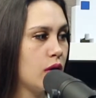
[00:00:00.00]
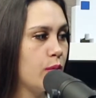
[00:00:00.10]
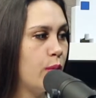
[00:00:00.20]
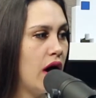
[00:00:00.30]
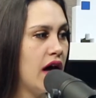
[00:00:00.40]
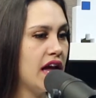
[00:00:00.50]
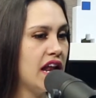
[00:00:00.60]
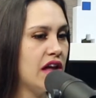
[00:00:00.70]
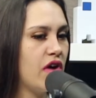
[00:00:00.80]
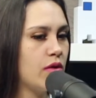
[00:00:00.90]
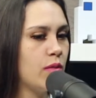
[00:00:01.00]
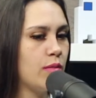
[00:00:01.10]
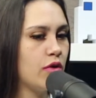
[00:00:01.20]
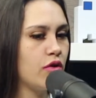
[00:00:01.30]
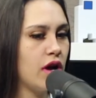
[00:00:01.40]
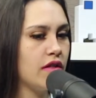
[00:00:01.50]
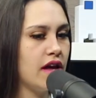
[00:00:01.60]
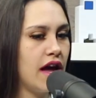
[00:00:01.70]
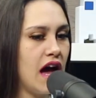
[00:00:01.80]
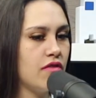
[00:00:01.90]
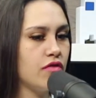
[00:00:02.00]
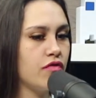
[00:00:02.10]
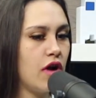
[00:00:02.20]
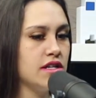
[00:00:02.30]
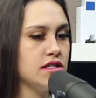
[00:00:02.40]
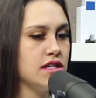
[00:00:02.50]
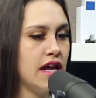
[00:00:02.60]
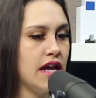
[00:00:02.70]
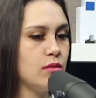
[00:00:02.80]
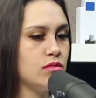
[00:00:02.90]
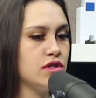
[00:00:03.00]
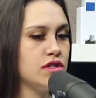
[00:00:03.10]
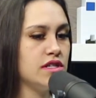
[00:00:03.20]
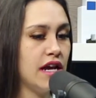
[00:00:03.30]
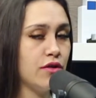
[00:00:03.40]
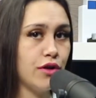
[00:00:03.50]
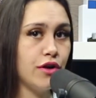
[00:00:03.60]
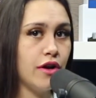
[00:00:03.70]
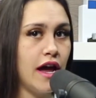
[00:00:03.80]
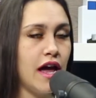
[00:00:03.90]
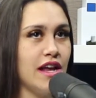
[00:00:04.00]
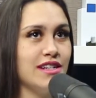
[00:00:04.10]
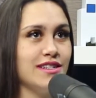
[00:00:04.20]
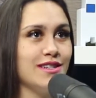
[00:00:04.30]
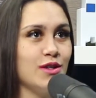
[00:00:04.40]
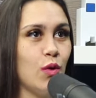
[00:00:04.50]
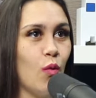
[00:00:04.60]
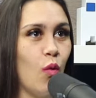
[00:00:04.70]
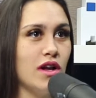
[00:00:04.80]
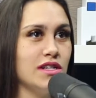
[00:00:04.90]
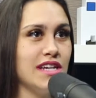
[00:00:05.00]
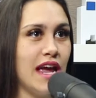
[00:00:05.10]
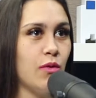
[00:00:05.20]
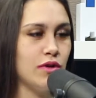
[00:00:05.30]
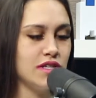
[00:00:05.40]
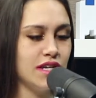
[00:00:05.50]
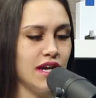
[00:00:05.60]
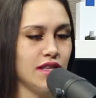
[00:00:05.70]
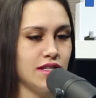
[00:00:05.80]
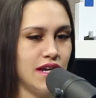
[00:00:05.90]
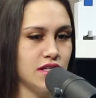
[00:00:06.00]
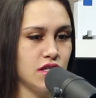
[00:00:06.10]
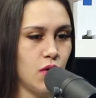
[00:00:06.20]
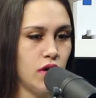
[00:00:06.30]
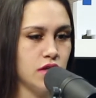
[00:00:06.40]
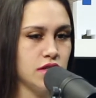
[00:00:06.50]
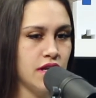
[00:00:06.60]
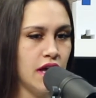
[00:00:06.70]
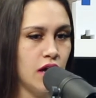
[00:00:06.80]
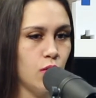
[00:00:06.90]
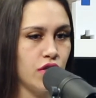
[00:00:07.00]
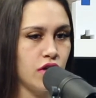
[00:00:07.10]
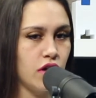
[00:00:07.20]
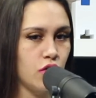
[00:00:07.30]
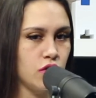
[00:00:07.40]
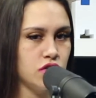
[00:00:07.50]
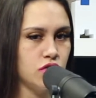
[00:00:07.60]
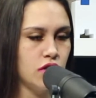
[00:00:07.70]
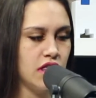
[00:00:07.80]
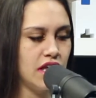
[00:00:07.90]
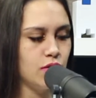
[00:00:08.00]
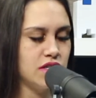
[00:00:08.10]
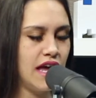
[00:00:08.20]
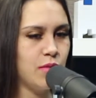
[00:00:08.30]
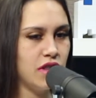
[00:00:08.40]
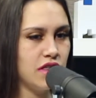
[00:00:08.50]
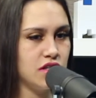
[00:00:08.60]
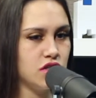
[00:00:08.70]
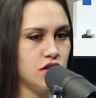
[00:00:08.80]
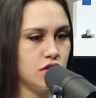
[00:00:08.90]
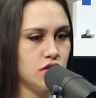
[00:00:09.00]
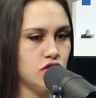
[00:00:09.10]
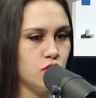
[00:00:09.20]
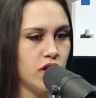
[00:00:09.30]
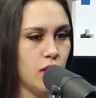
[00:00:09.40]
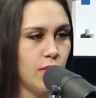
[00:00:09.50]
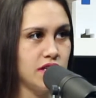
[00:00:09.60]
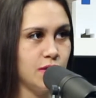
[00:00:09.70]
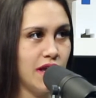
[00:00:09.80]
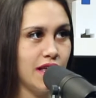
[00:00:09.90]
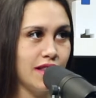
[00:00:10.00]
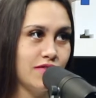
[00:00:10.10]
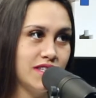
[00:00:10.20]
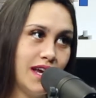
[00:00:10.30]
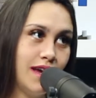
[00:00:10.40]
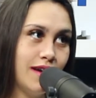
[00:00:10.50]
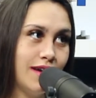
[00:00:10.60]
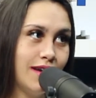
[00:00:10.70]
But if I remember correctly, I have a friend named Taylor, and one day we were sitting at the tennis courts with a crystal, I think it was amethyst, doing our best to make it levitate.